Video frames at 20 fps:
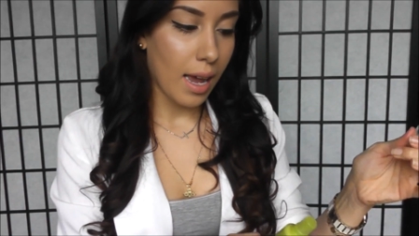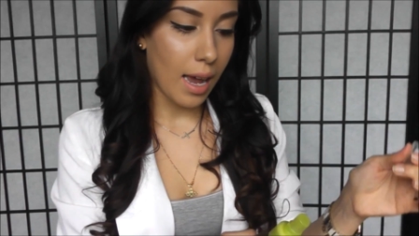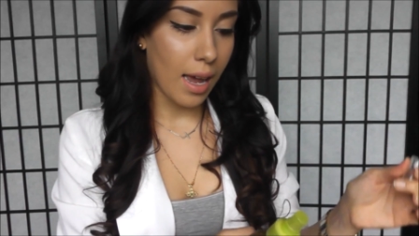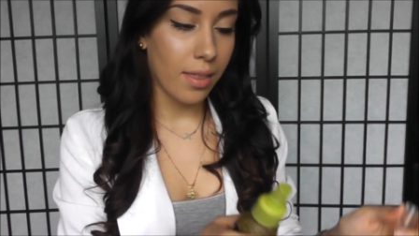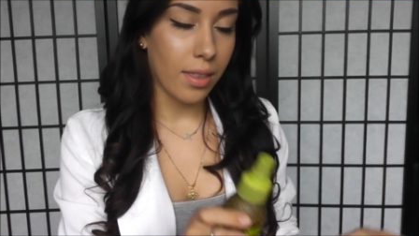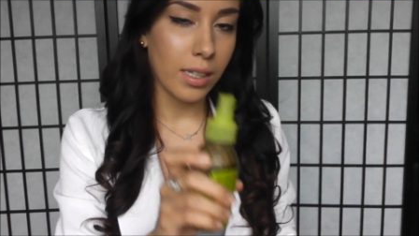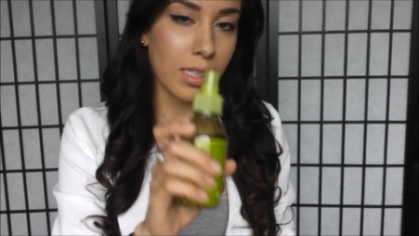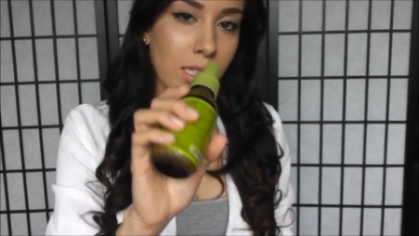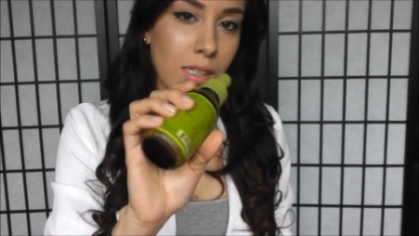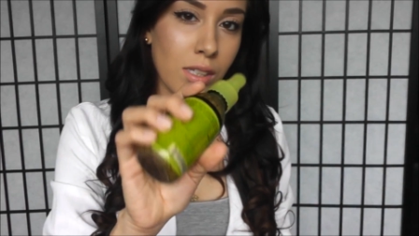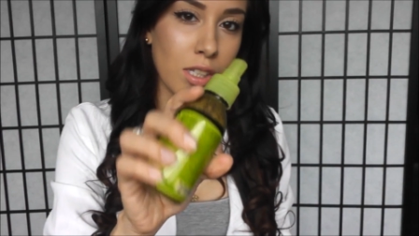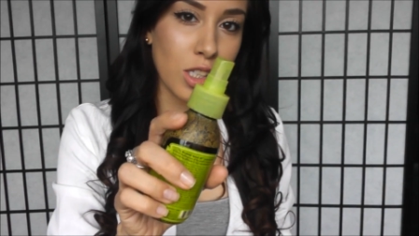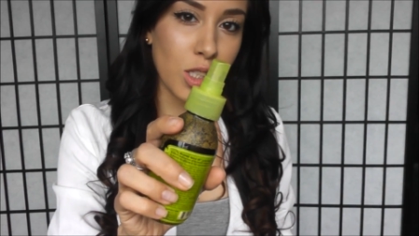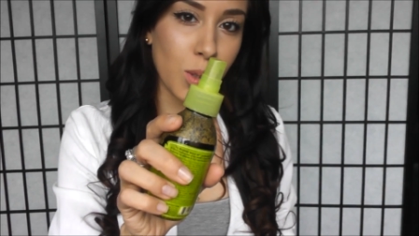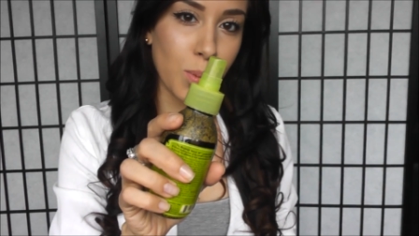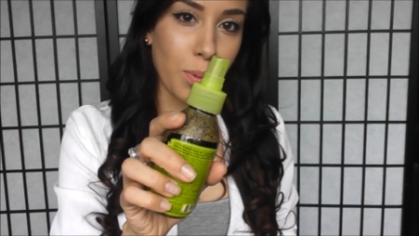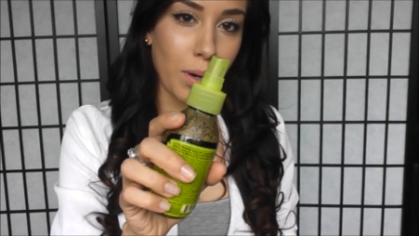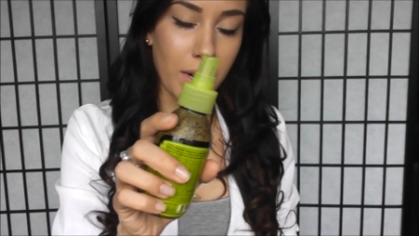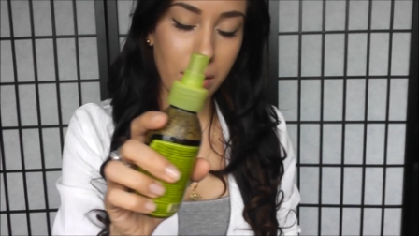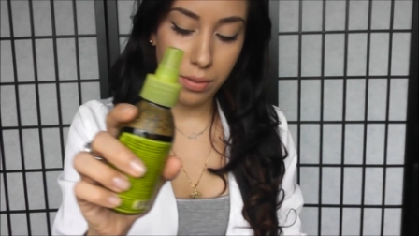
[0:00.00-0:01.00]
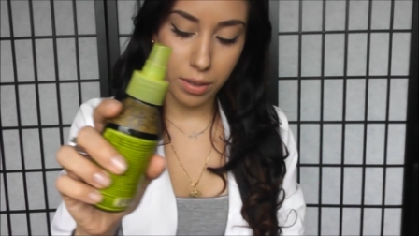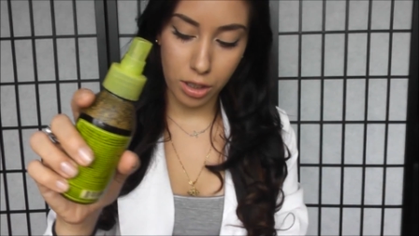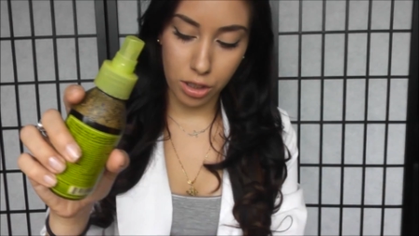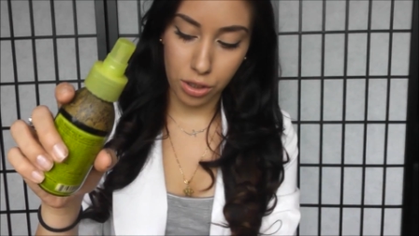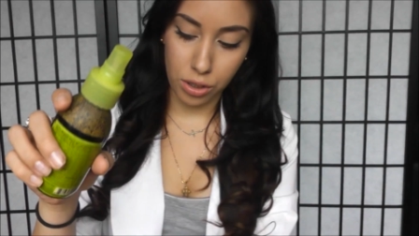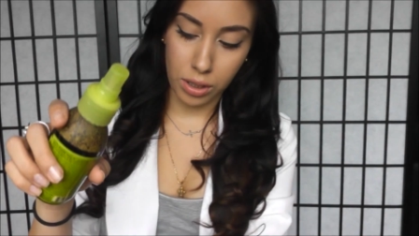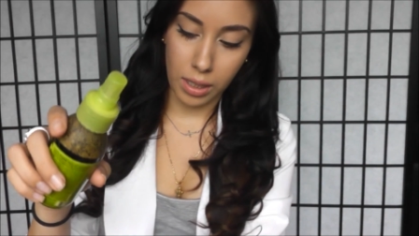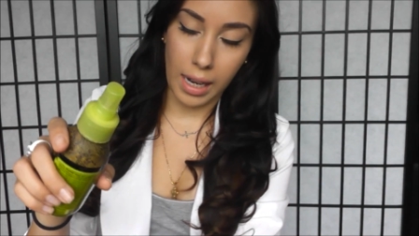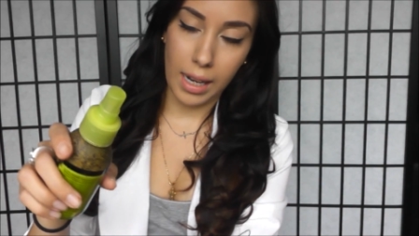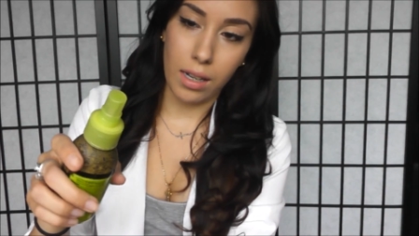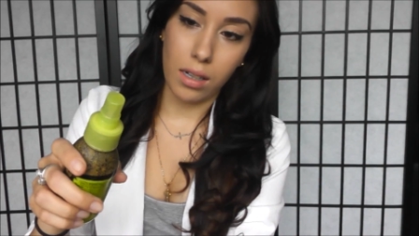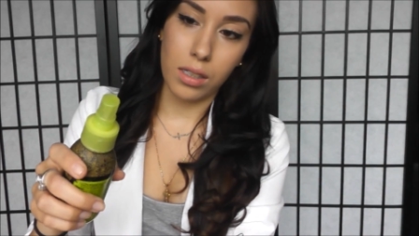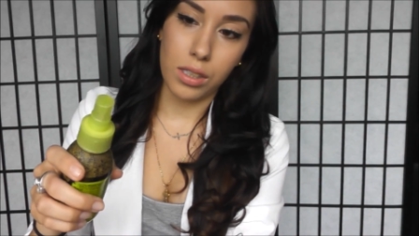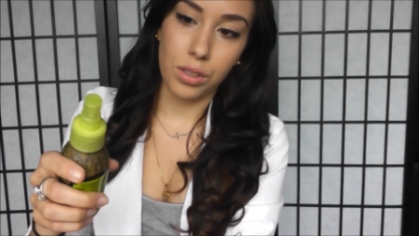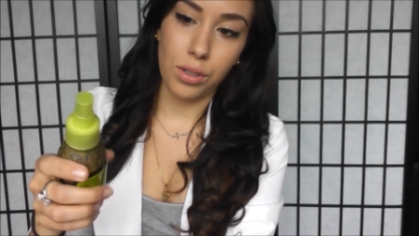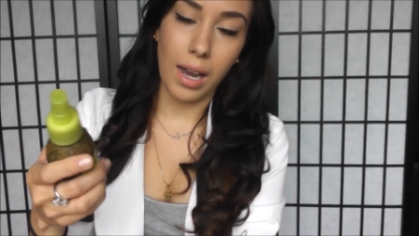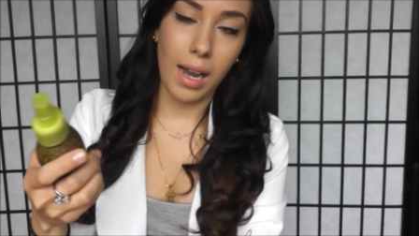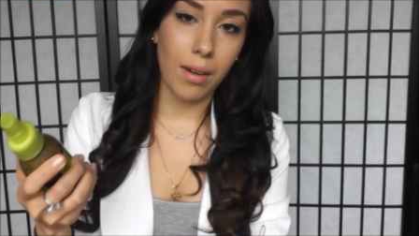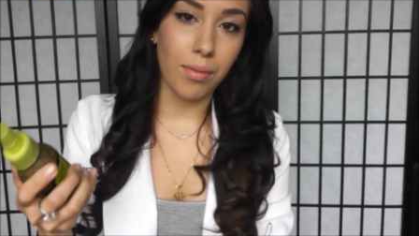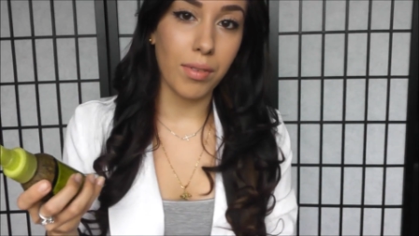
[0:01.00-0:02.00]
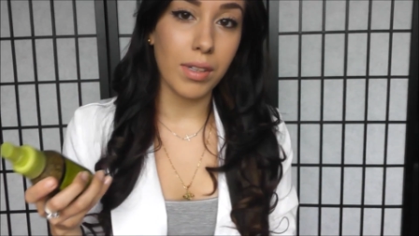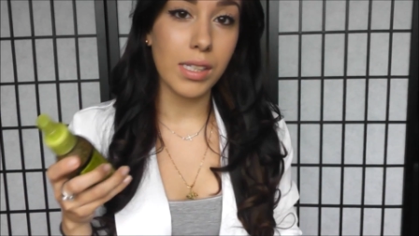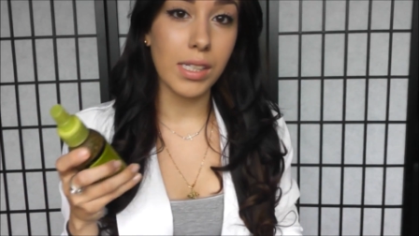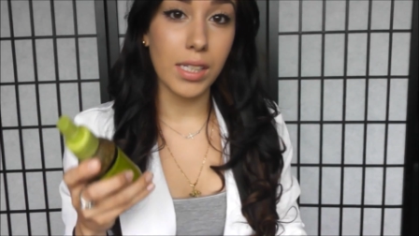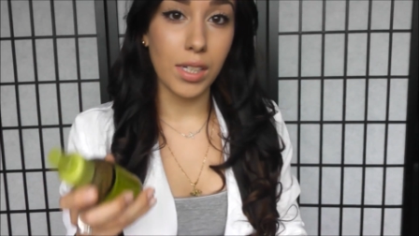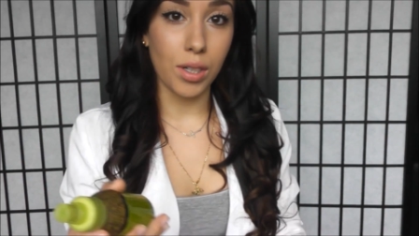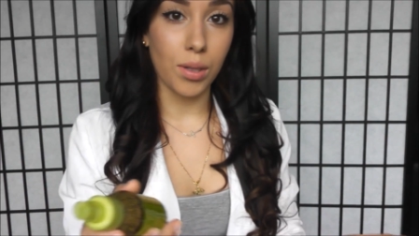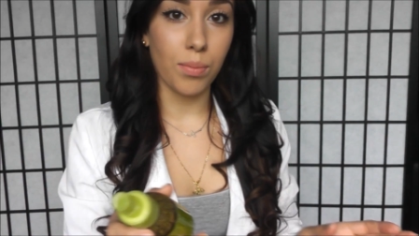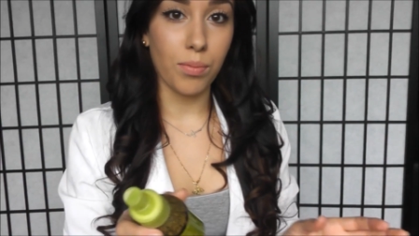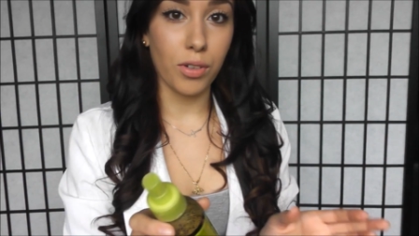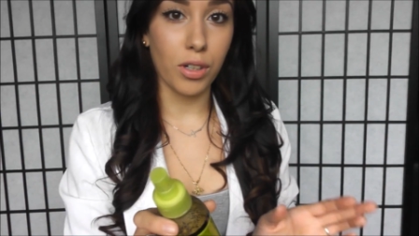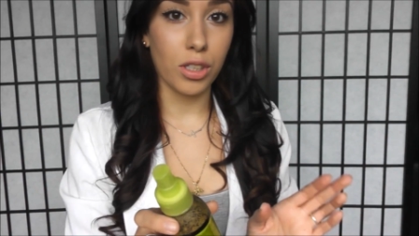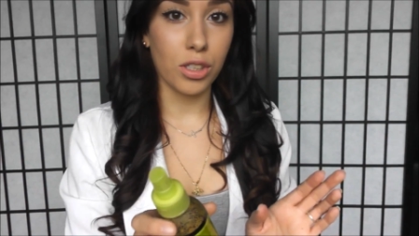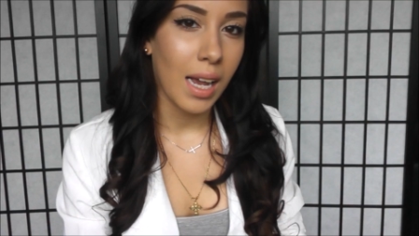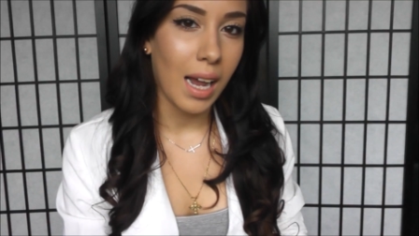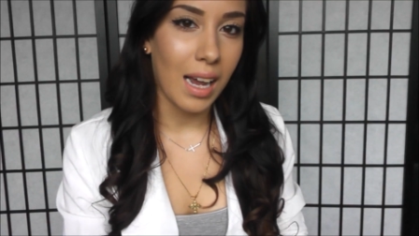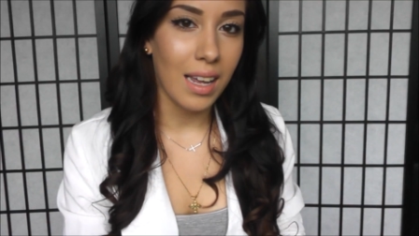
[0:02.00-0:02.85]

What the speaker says: And this is the spray version. I also have the serum version.